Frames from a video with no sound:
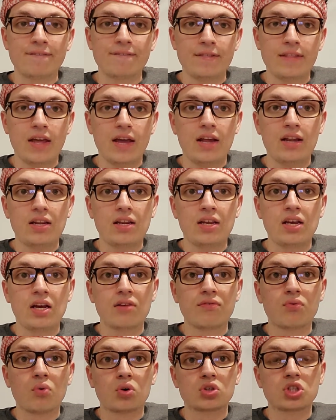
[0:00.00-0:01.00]
Then he
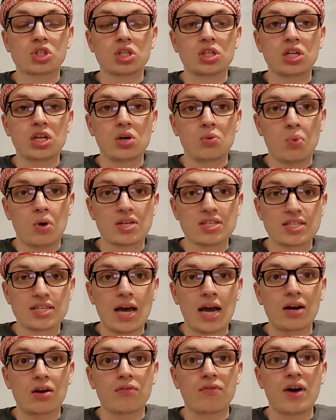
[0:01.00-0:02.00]
unfortunately was
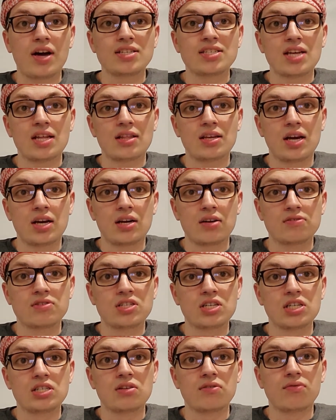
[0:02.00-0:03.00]
sacrificed at the end of
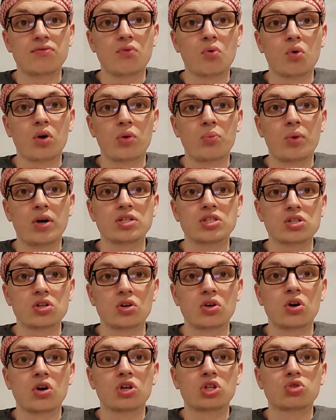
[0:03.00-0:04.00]
season 4 and went to
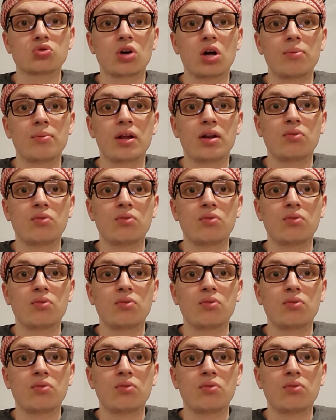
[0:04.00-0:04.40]
the Curse Realm,